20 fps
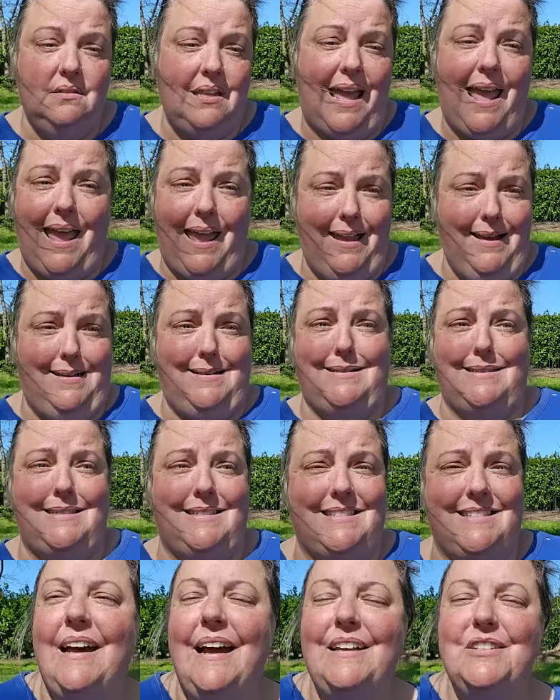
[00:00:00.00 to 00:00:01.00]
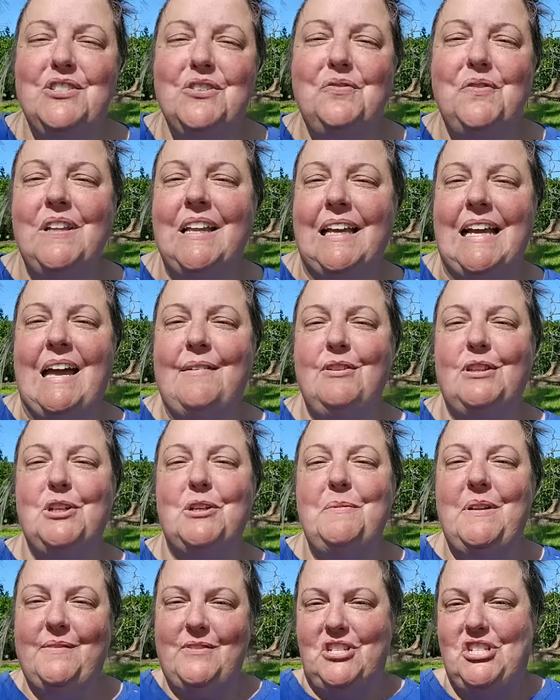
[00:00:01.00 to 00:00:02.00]
Thanks. I do feel like I have a little
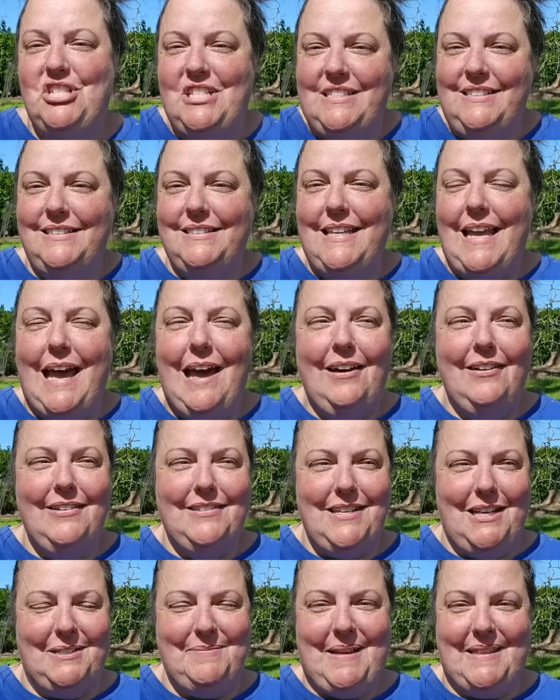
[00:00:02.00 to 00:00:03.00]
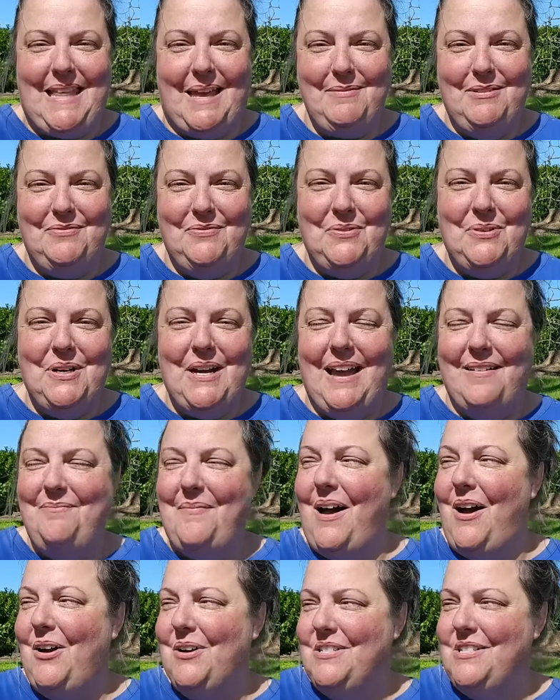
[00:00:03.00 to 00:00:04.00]
bit of a shield now. I talked about that before. I have
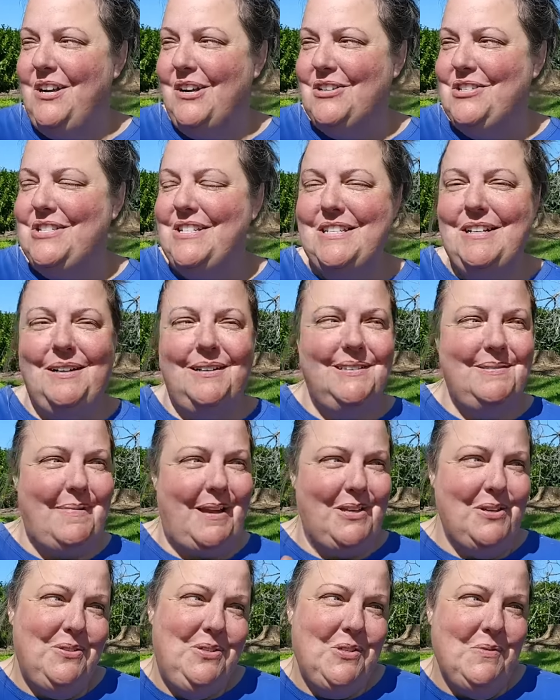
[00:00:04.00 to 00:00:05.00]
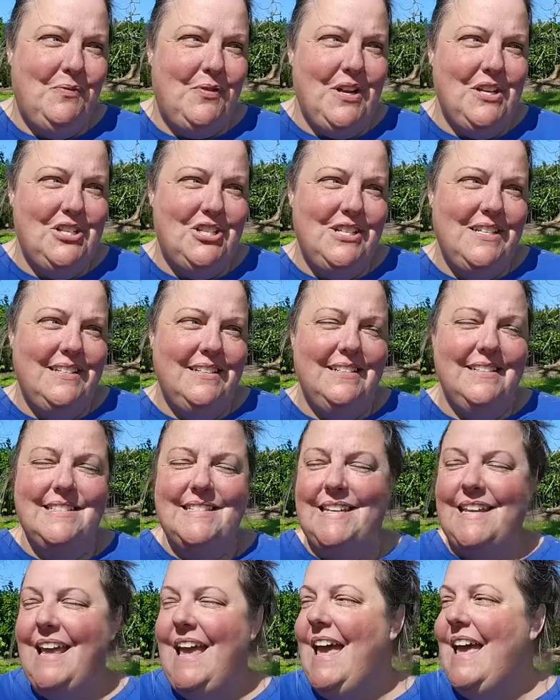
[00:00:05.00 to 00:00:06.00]
my RTR shield and my YouTube friend shields.
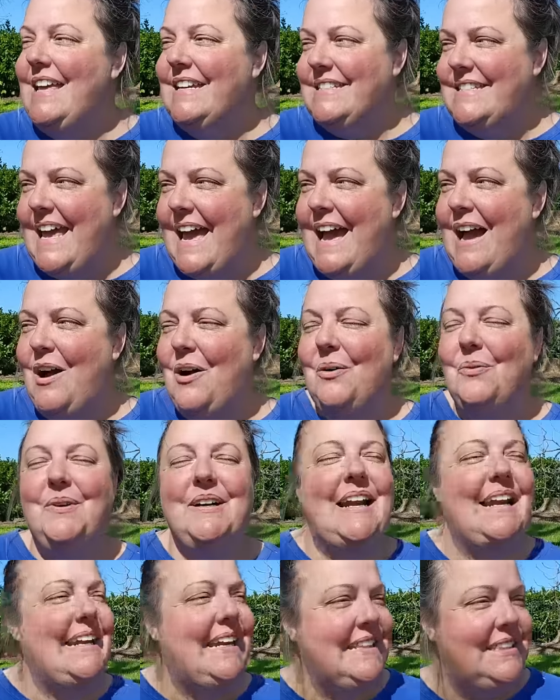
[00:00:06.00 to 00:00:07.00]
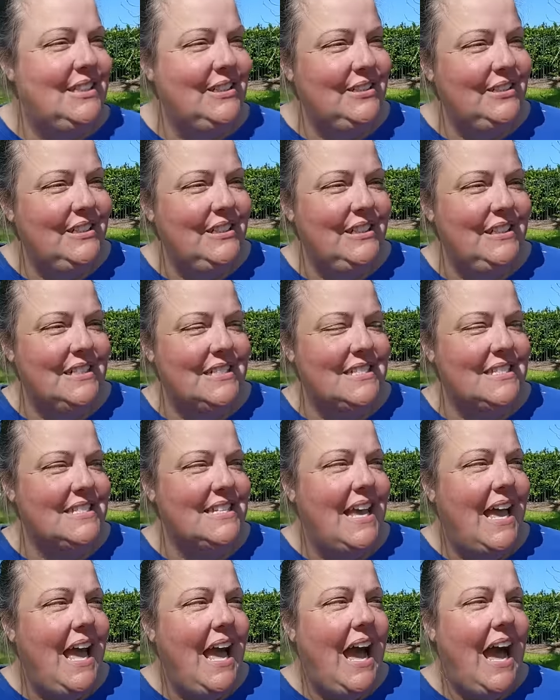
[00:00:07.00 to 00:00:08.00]
And now when I get the looks,
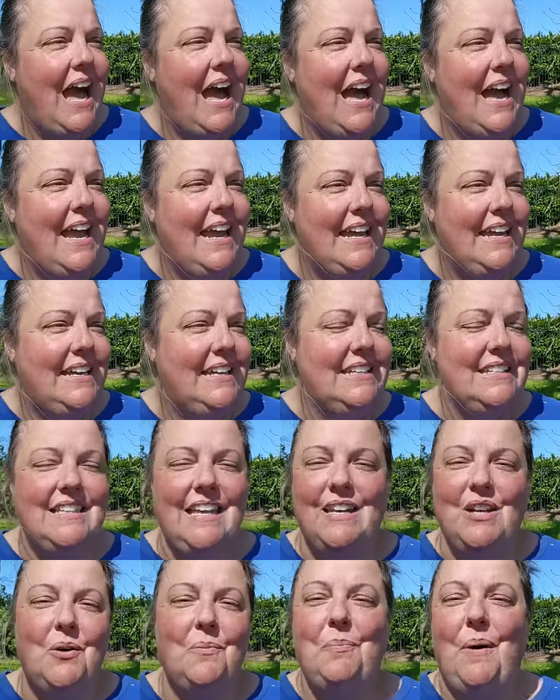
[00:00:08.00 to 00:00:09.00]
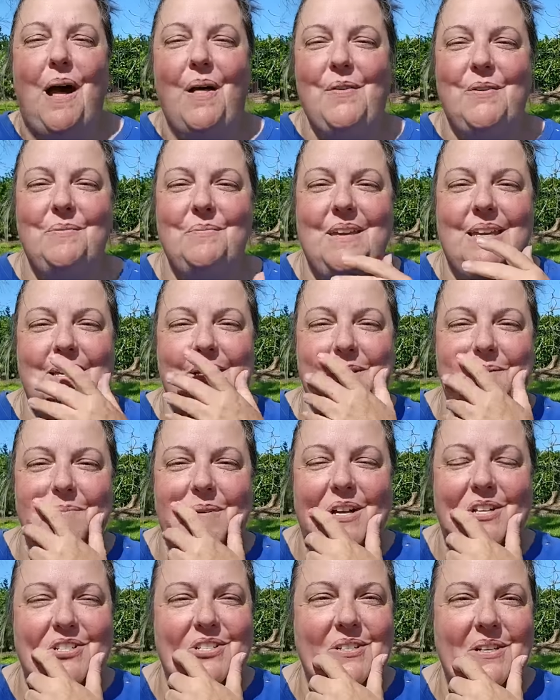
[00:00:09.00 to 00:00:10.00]
I they don't bother me as
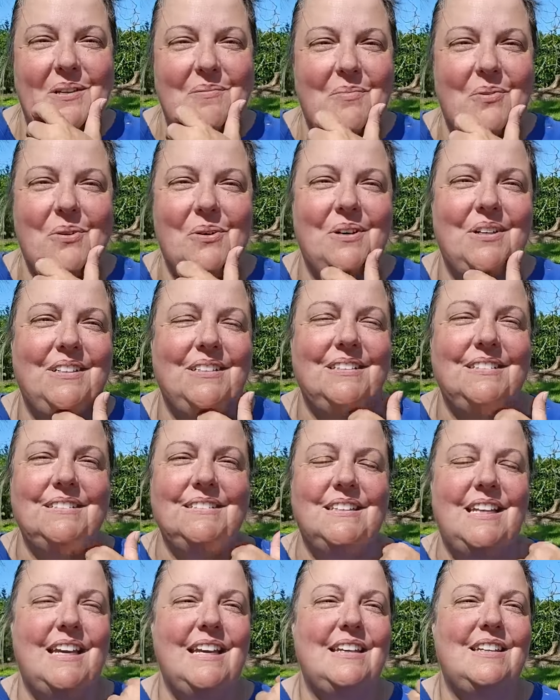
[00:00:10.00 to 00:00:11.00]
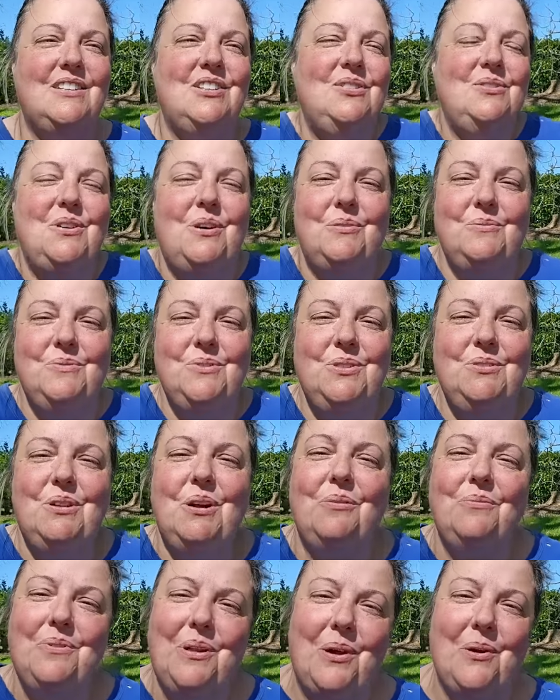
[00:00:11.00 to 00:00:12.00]
much anymore. Like you don't you
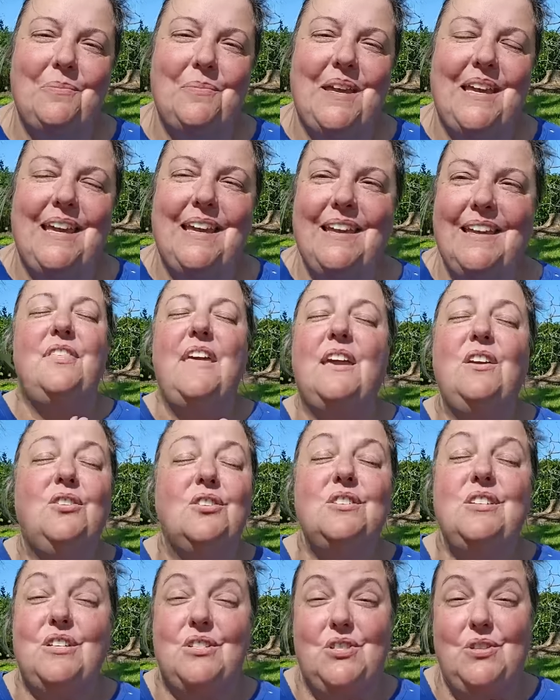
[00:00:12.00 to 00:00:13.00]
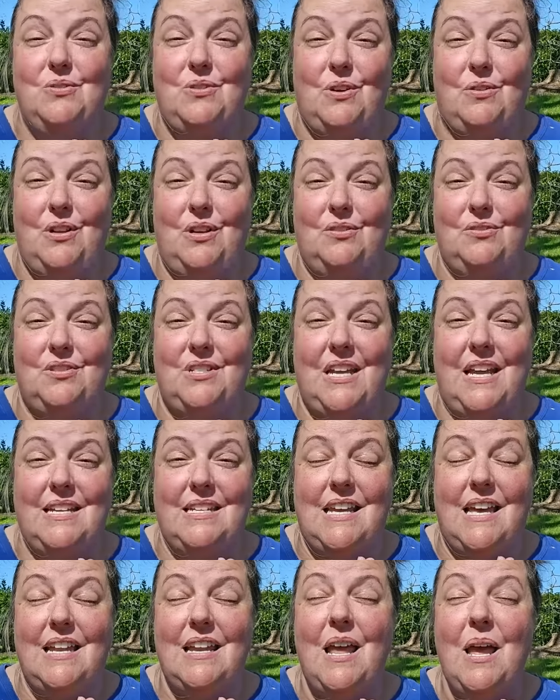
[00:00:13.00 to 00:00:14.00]
don't know me. Thank goodness you don't understand
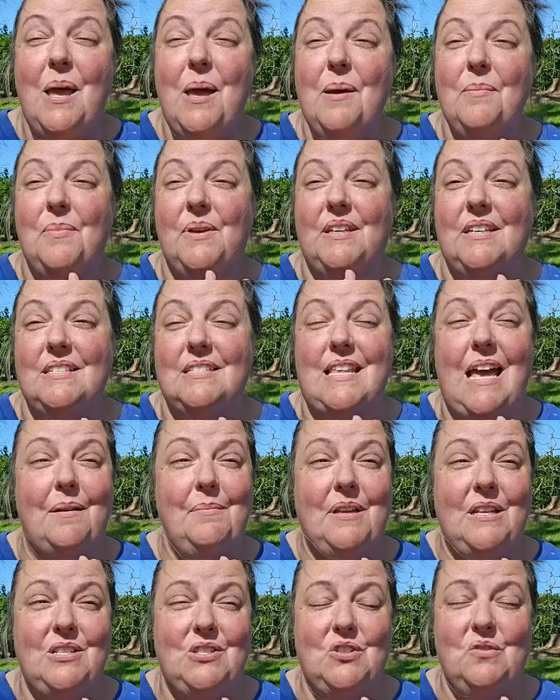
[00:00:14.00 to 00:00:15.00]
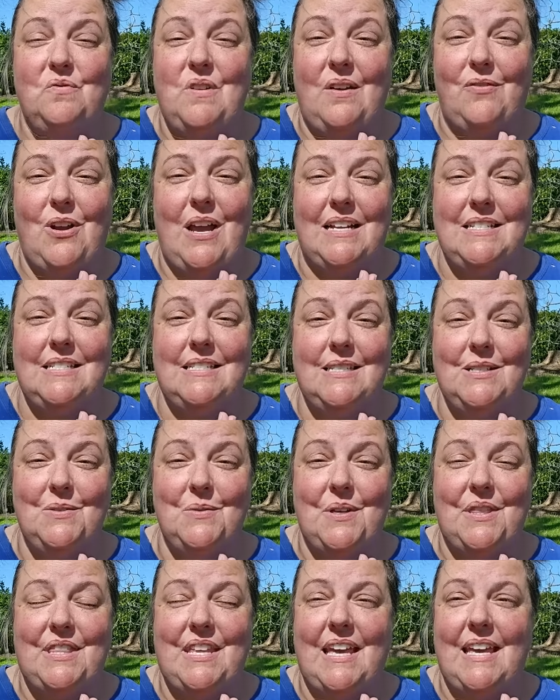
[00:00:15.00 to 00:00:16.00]
it because that means you've never had to deal
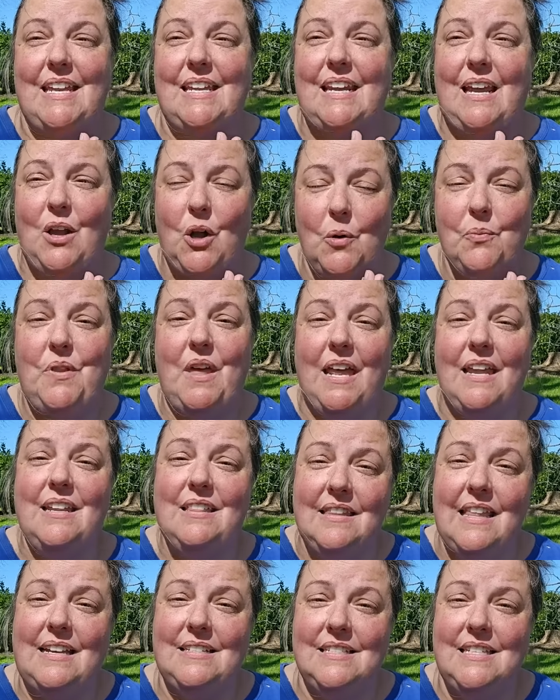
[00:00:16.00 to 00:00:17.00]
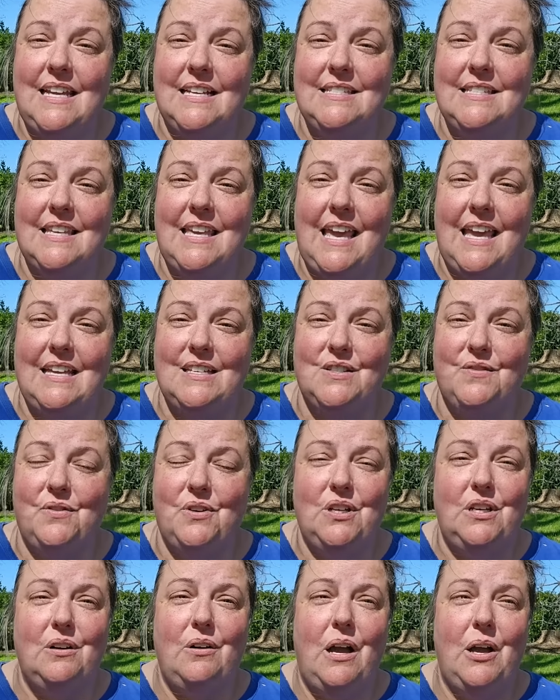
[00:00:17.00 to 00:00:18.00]
with it. And I hope that that stays the case for
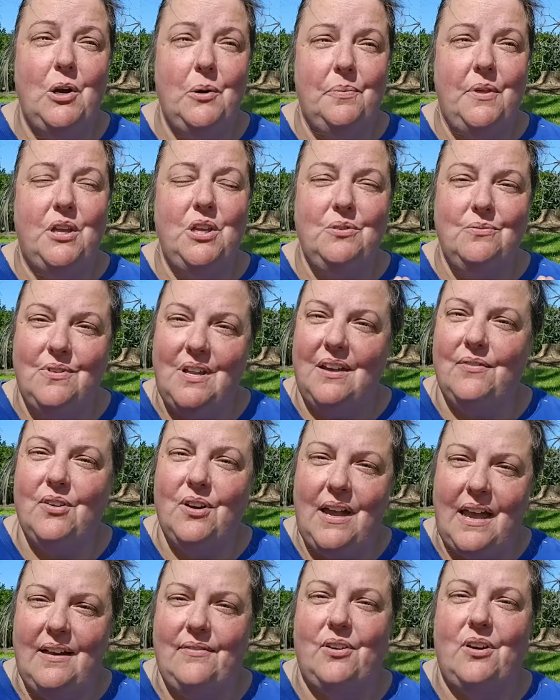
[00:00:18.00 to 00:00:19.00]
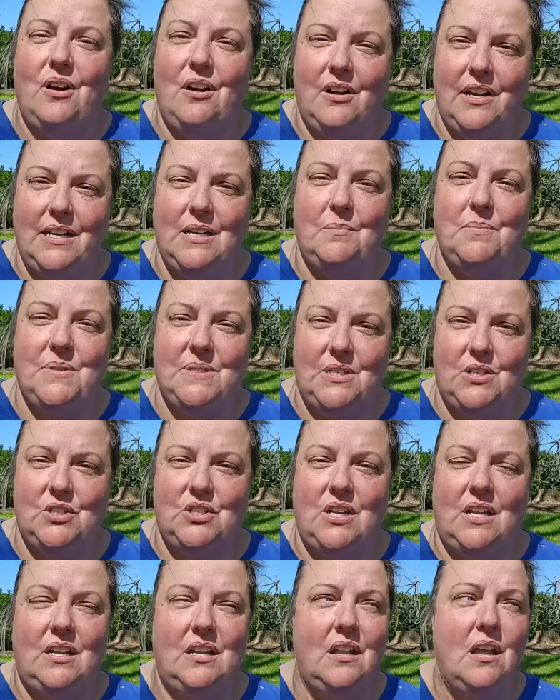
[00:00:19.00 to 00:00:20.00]
you. I hope that you never ever are in a
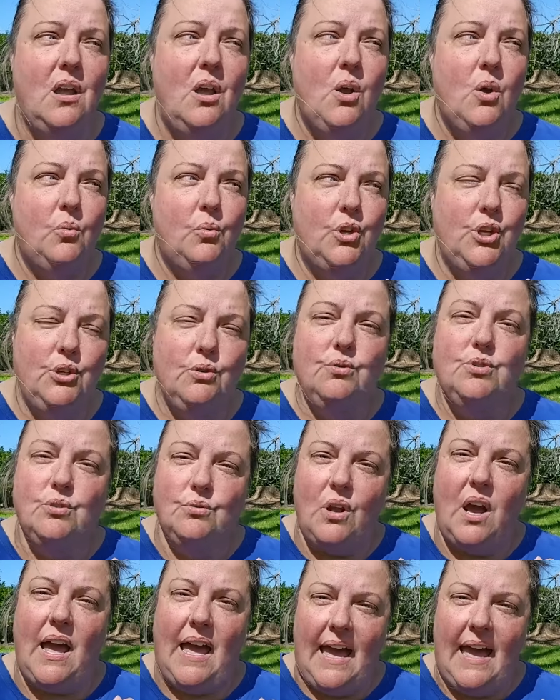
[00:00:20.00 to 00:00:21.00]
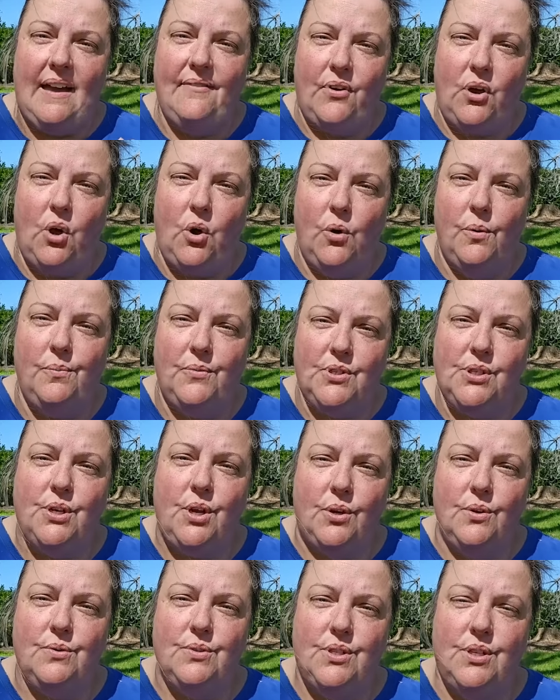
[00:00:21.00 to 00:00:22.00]
position where you do not have a home to
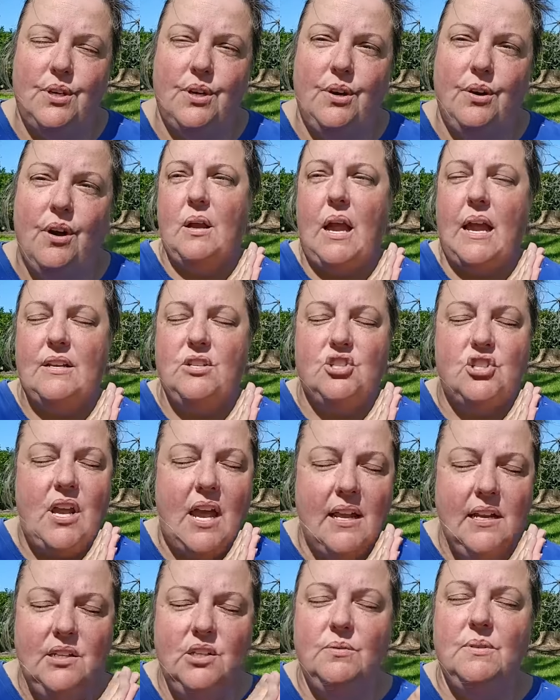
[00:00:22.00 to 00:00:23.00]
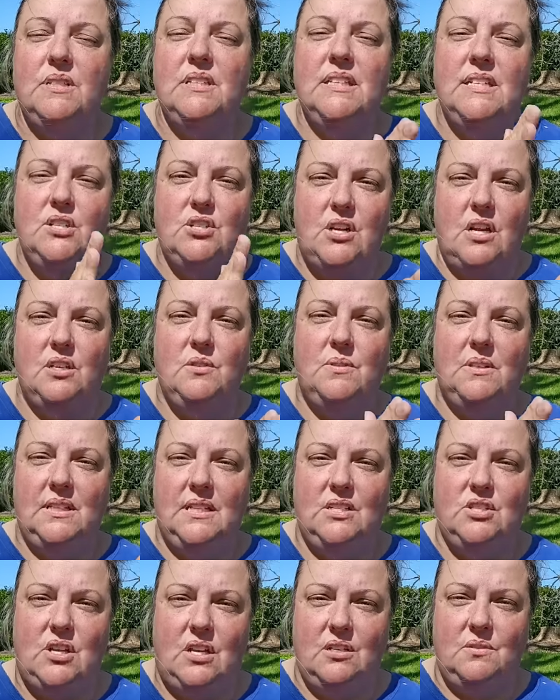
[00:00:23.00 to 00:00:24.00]
go to. I genuinely, genuinely,
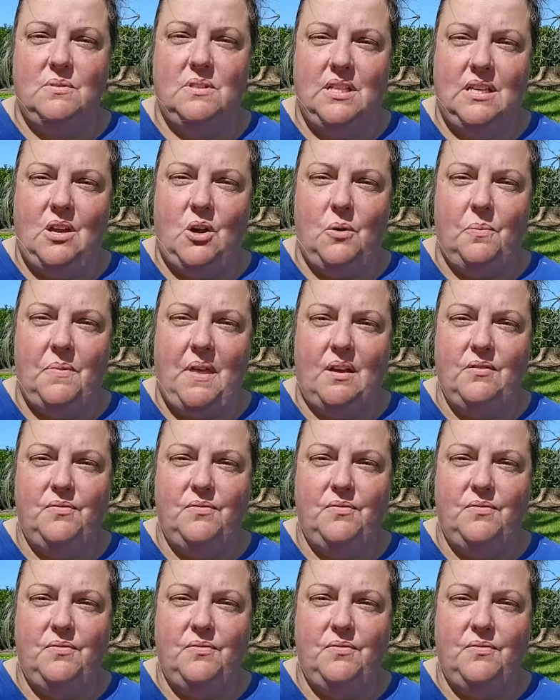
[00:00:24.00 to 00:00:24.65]
genuinely hope that